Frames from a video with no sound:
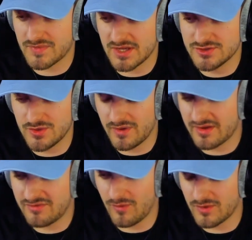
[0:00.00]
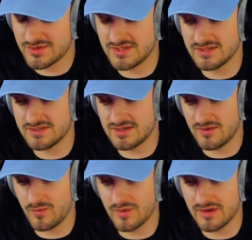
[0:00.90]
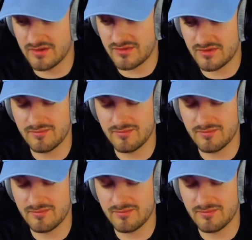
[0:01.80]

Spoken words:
Joining forces with